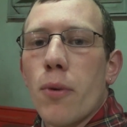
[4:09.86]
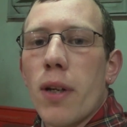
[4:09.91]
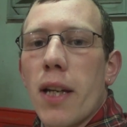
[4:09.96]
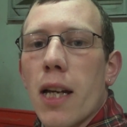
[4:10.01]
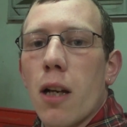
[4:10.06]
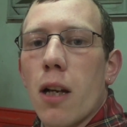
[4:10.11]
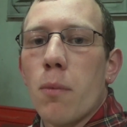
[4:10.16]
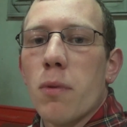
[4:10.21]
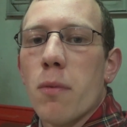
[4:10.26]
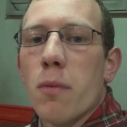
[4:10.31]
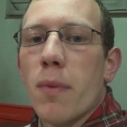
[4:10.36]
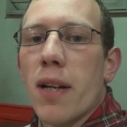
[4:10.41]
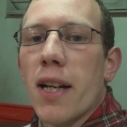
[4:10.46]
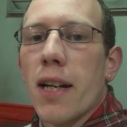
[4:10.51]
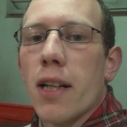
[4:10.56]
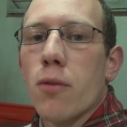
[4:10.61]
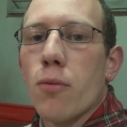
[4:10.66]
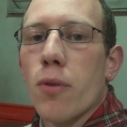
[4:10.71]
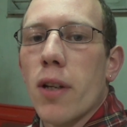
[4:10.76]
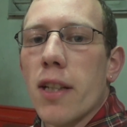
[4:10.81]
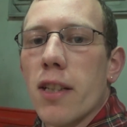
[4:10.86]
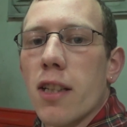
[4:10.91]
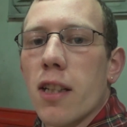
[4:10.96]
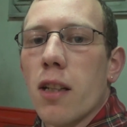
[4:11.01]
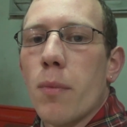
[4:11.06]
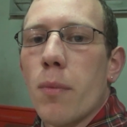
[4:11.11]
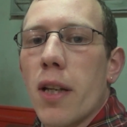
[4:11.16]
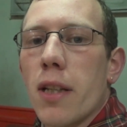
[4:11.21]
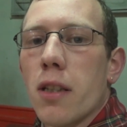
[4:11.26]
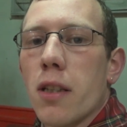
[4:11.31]
we helped Mind raise an
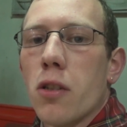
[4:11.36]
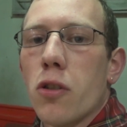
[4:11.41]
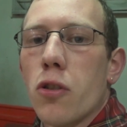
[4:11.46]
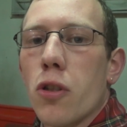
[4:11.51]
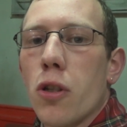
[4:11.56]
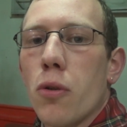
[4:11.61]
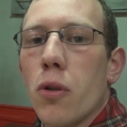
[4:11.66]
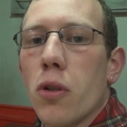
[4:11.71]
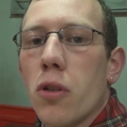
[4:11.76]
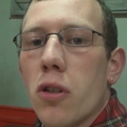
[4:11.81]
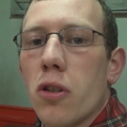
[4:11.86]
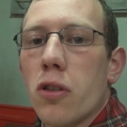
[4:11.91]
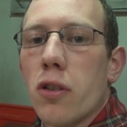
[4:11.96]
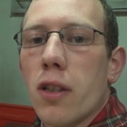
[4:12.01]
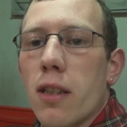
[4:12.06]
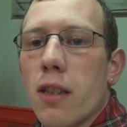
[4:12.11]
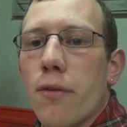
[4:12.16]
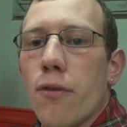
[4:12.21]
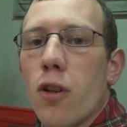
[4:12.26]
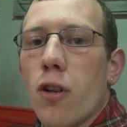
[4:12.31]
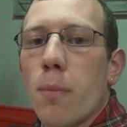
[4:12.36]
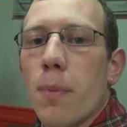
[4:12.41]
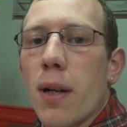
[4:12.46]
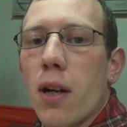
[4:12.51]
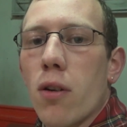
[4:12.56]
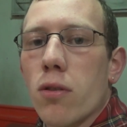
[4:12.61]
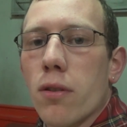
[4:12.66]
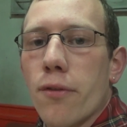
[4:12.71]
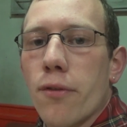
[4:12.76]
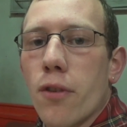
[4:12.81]
amazing
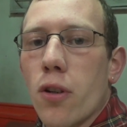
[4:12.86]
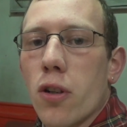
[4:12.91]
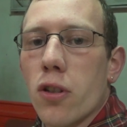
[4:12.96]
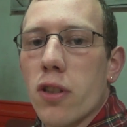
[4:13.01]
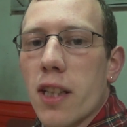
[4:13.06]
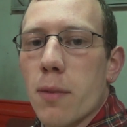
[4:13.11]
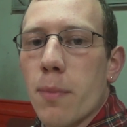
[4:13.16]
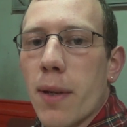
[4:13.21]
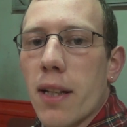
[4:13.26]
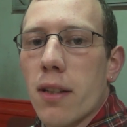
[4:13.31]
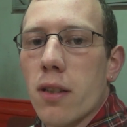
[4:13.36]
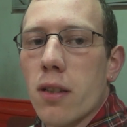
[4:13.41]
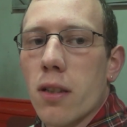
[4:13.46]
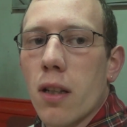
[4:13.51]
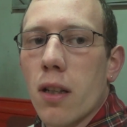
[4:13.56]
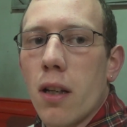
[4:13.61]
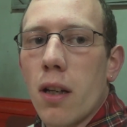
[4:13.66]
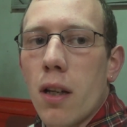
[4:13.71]
£264.46.